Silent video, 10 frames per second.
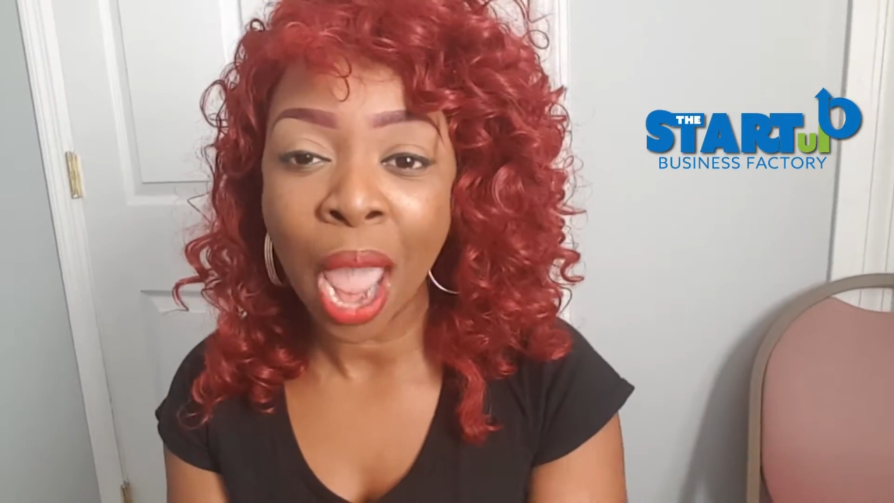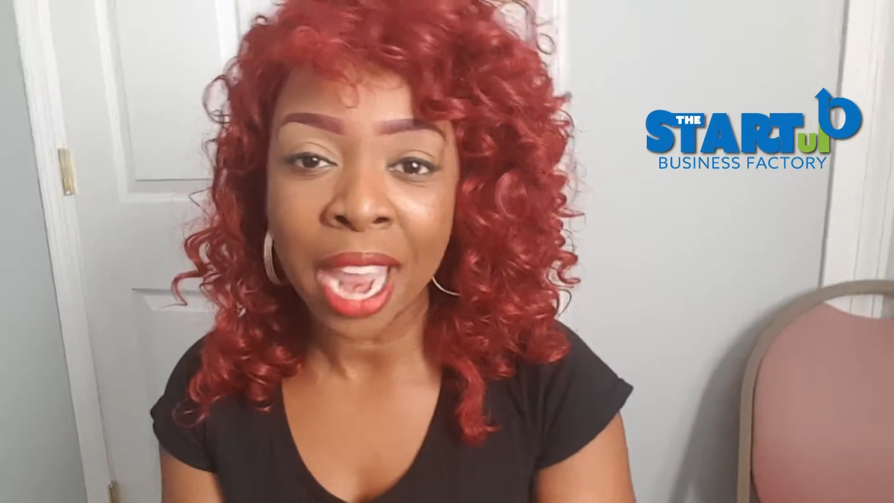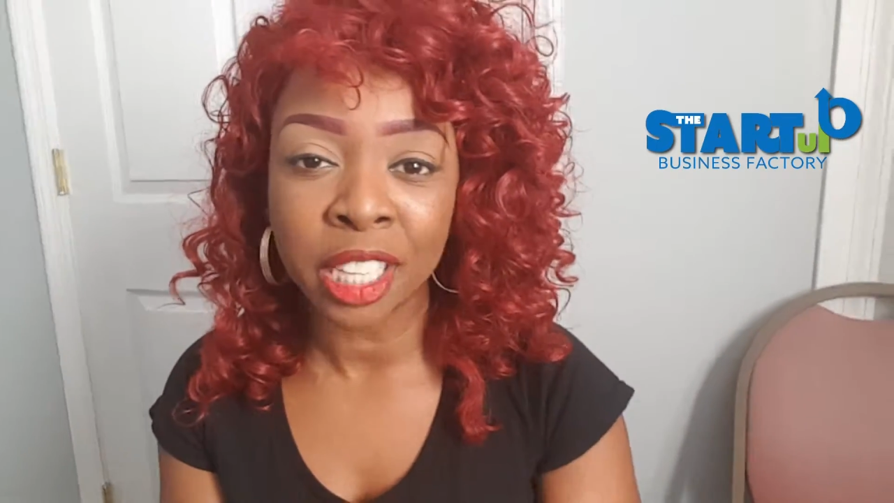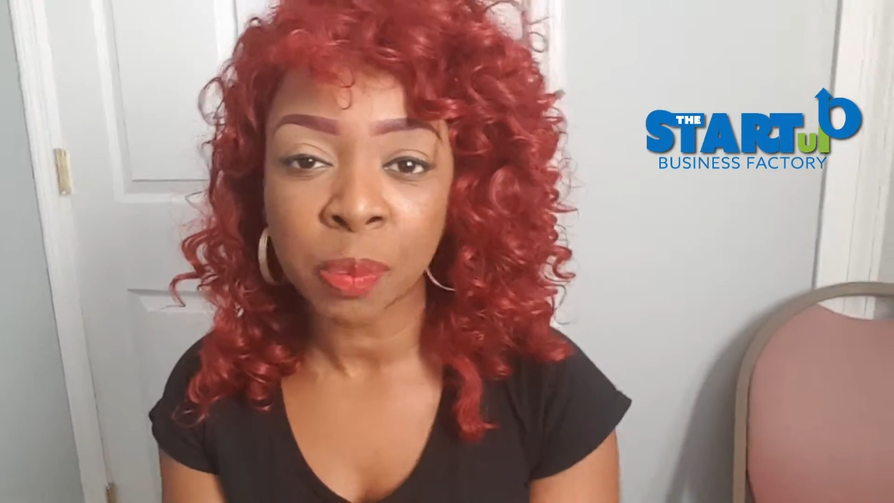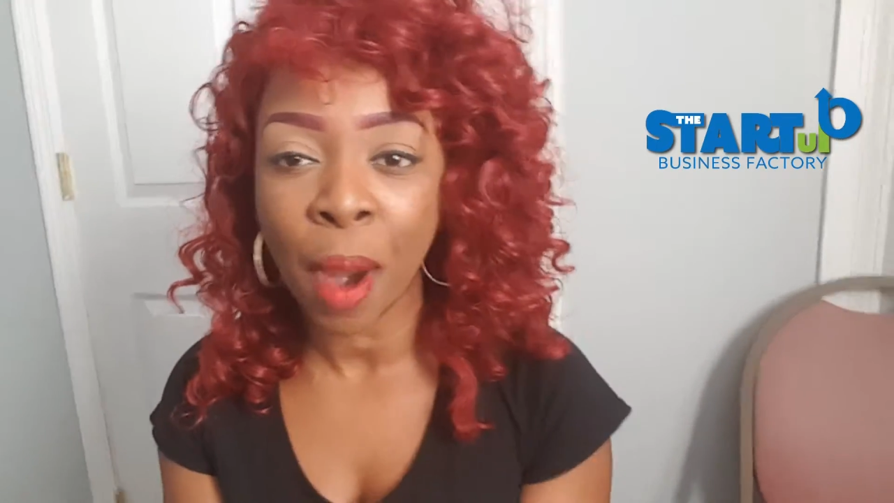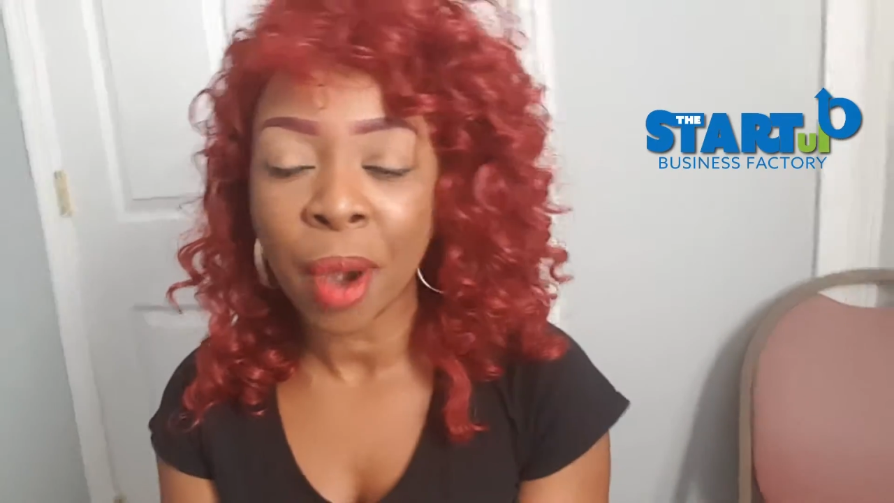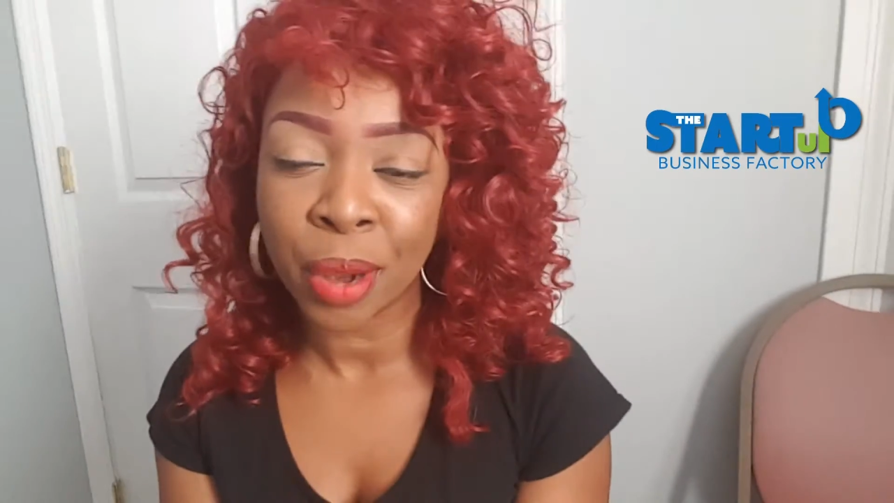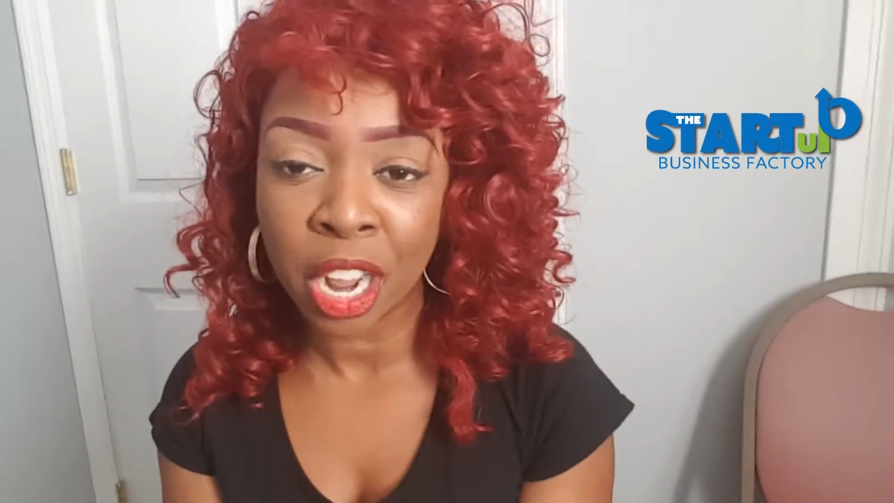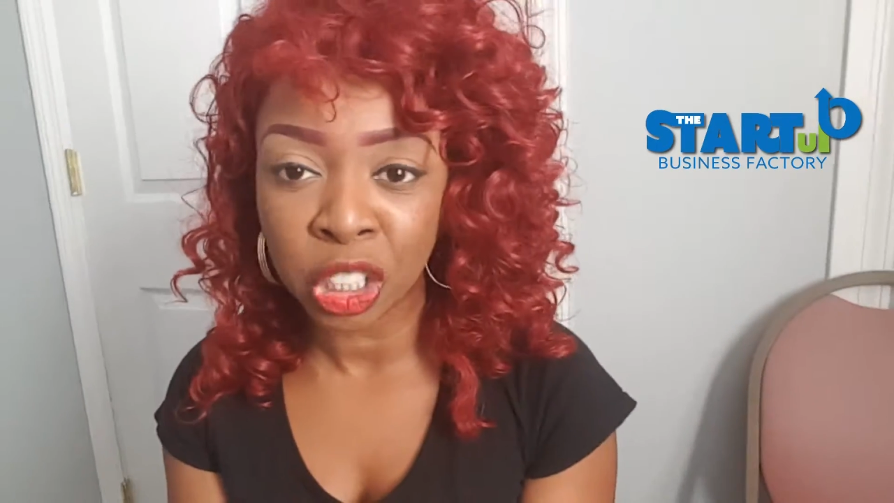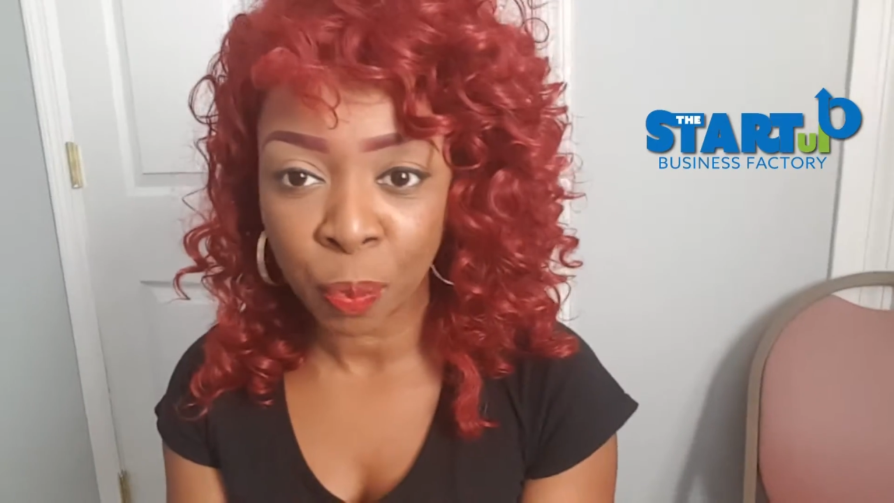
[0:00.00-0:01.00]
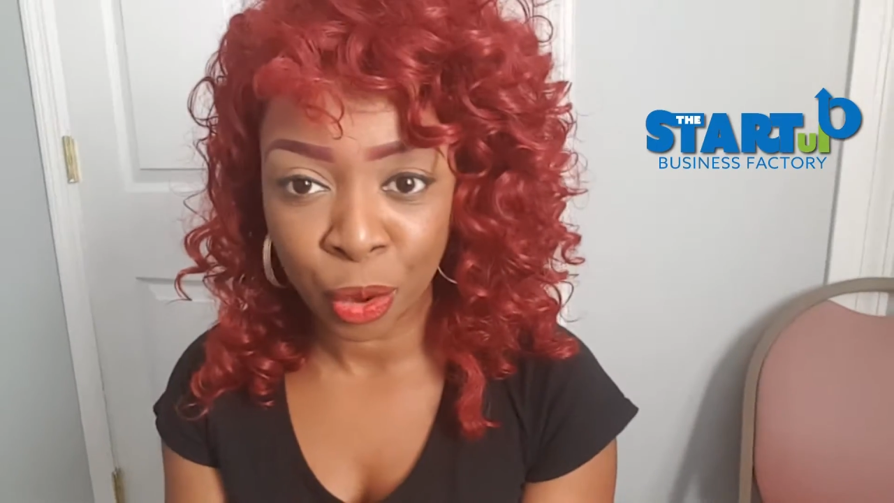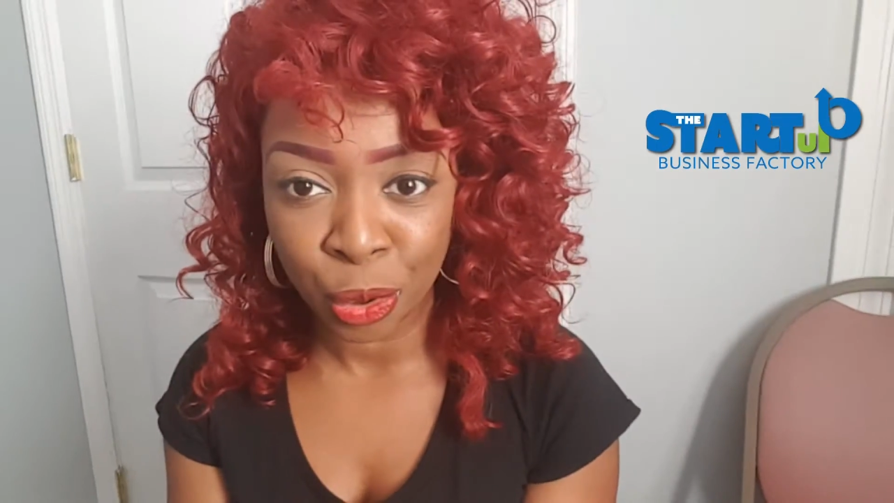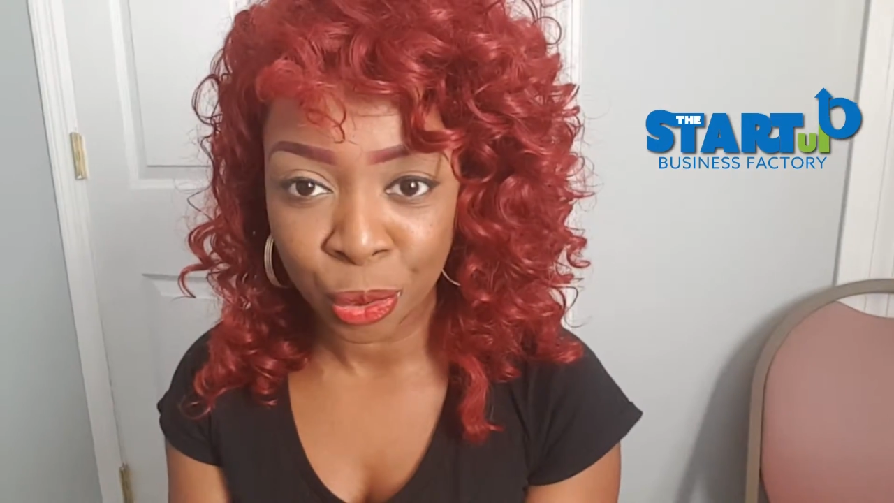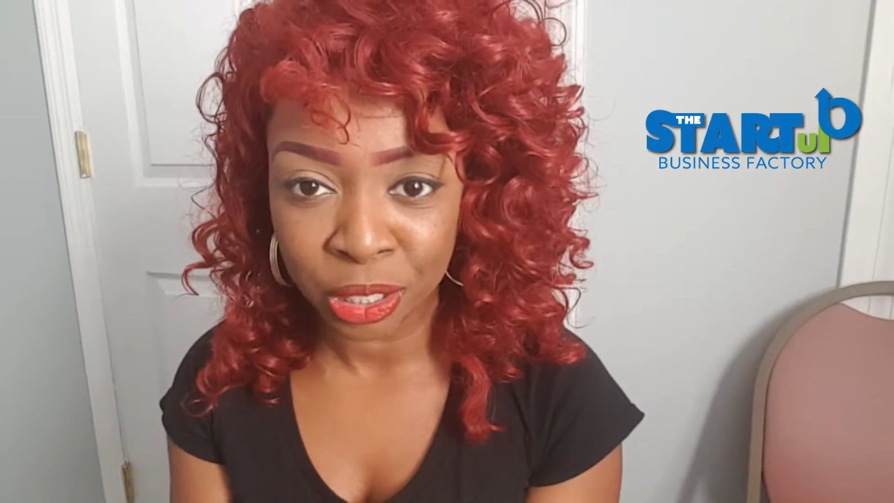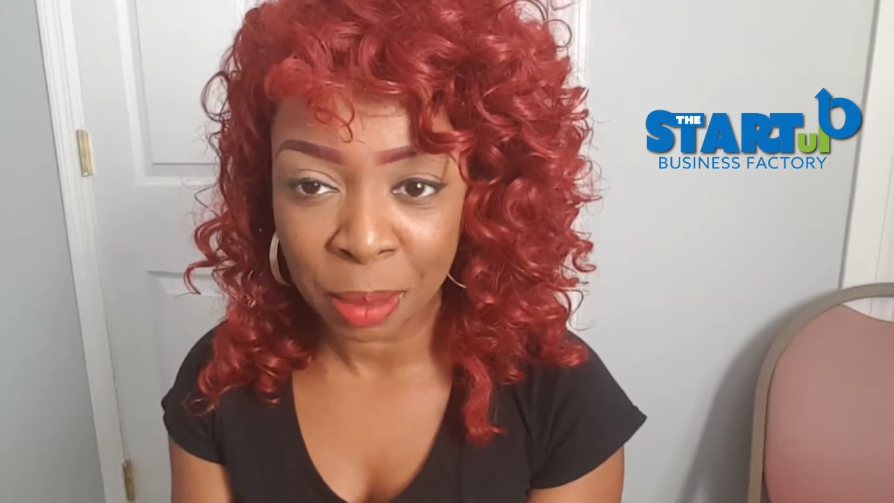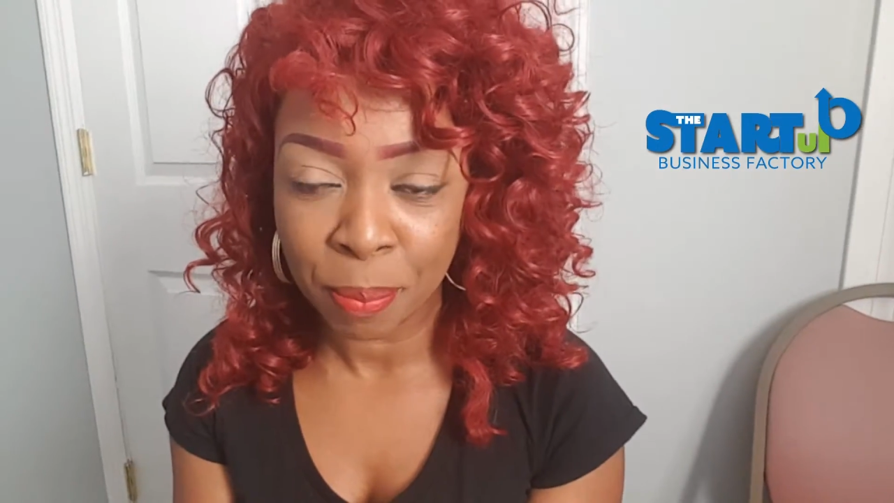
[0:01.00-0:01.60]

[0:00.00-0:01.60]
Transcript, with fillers: and aspiring entrepreneurs